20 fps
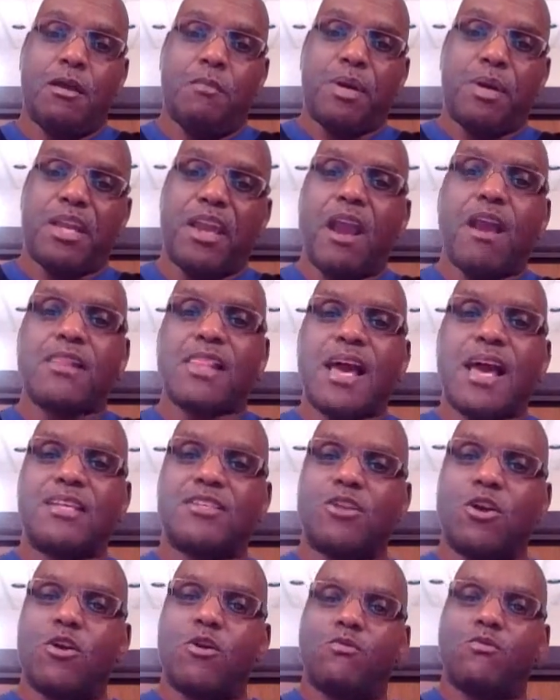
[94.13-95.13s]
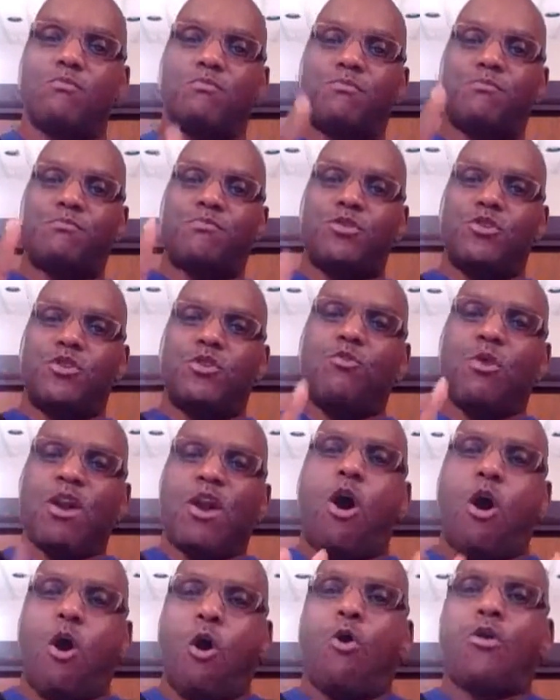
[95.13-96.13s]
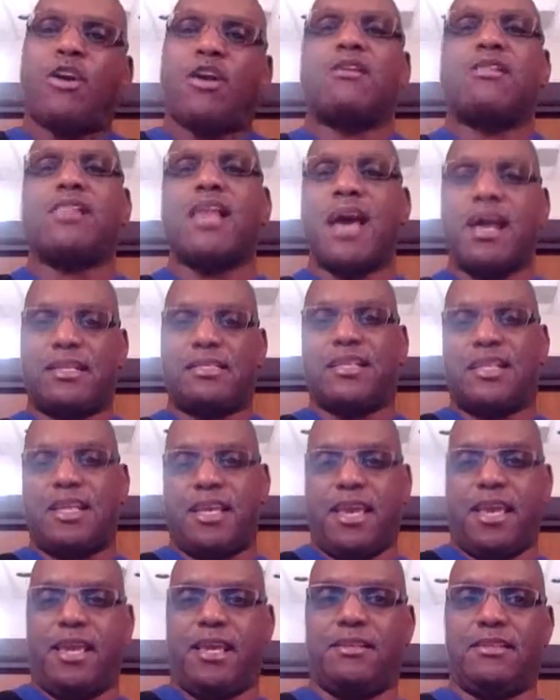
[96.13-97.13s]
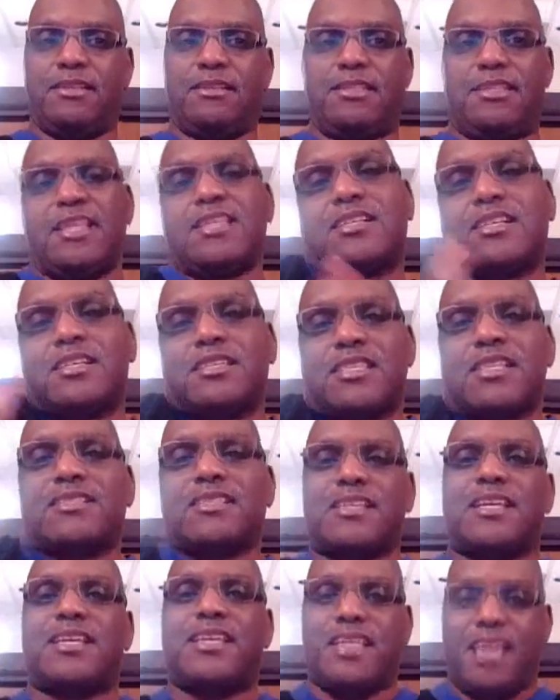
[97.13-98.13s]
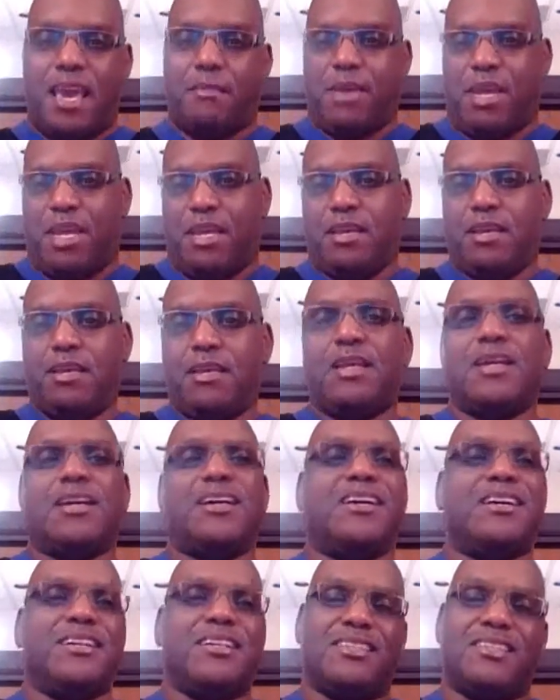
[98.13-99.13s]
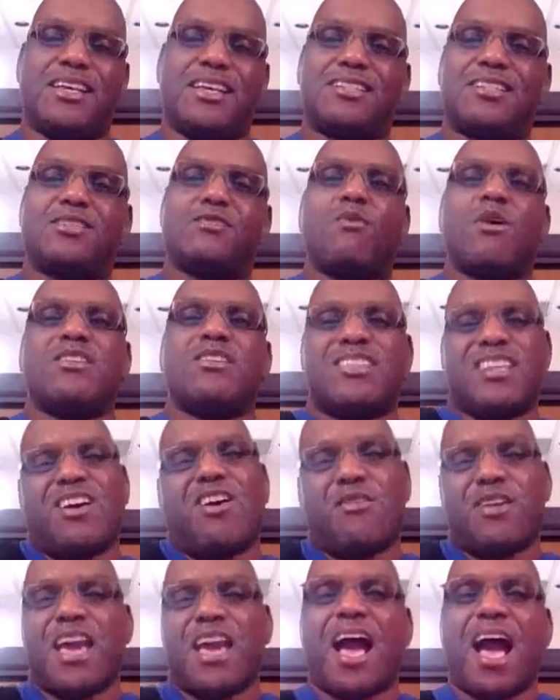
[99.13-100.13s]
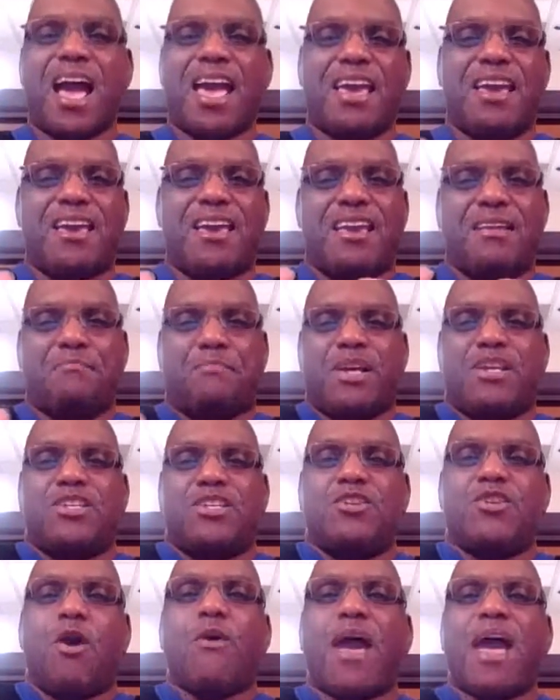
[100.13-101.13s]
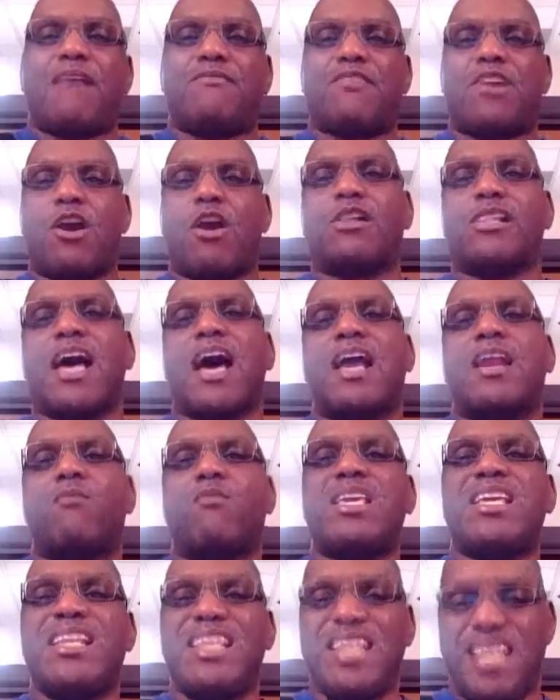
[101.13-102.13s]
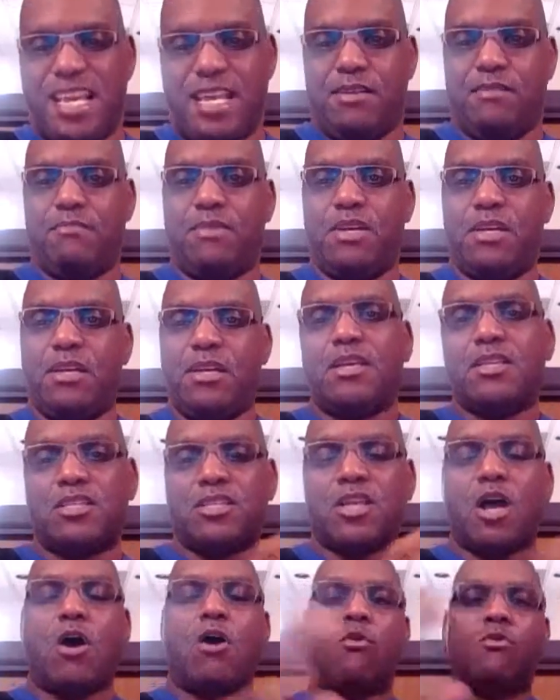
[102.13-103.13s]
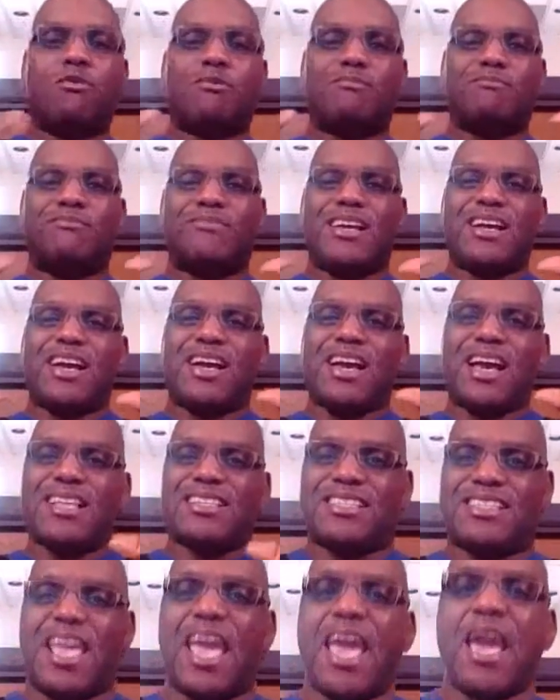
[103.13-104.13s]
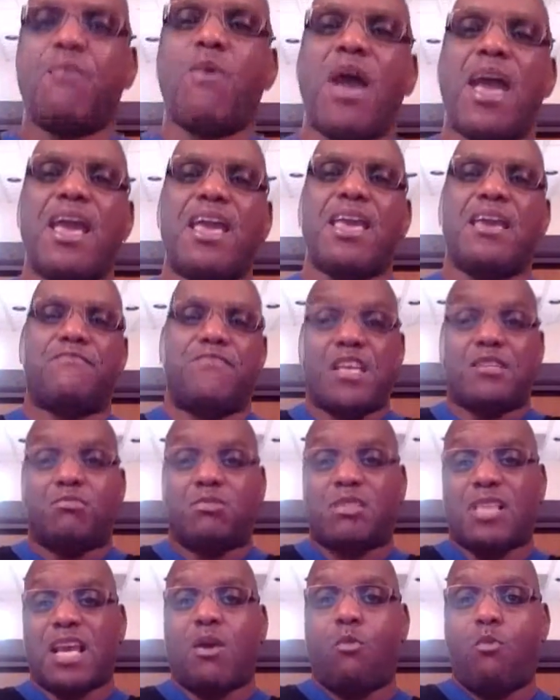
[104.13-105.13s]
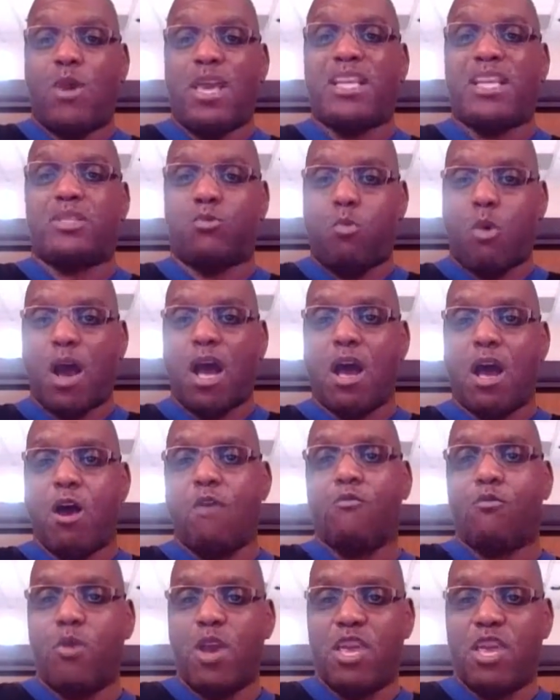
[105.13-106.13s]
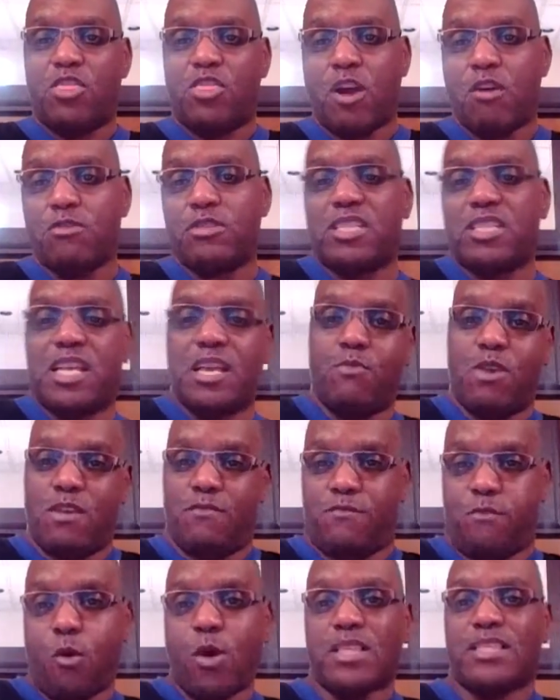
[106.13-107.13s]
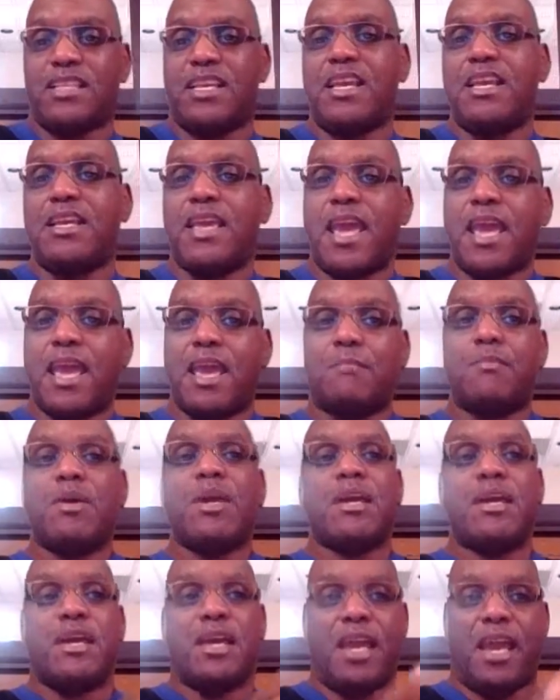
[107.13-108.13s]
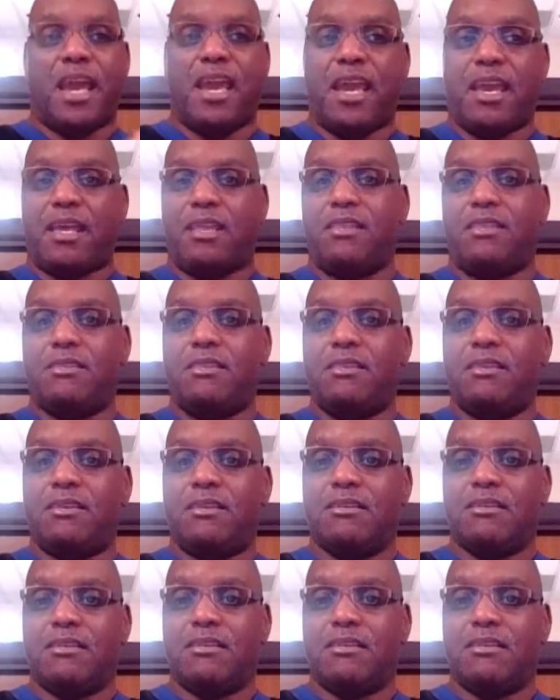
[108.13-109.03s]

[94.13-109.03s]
But Carolina's going to, you want to hold Carolina to the end. This is a gimme. This is the one you say, okay, but you don't have Carolina when you need them. So stay away. If this was like a week 12, week 13, week 14 game, and